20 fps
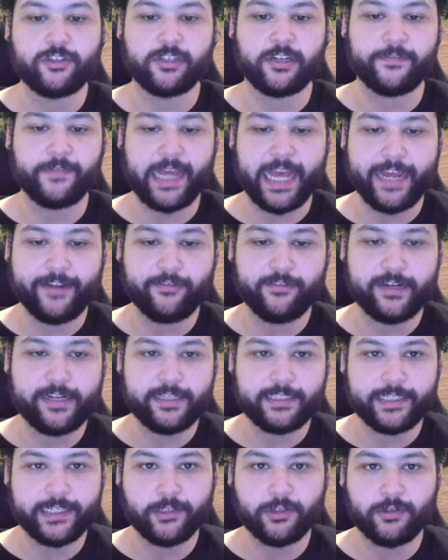of every
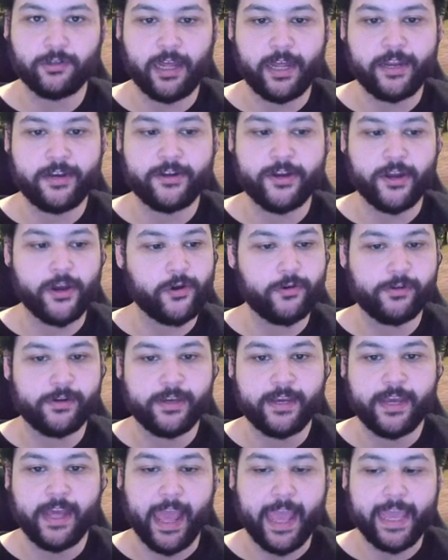single unknown
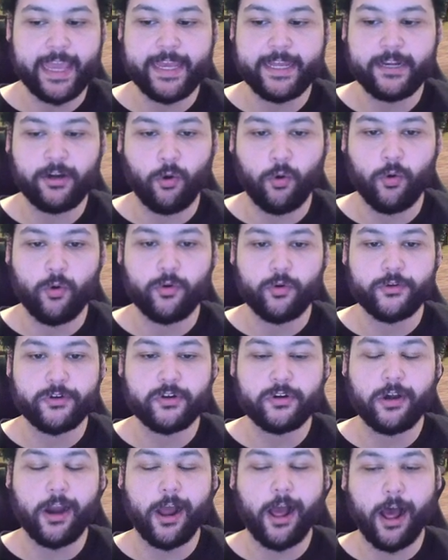in
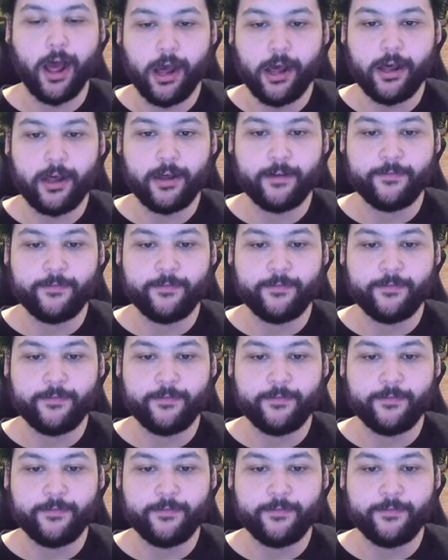order of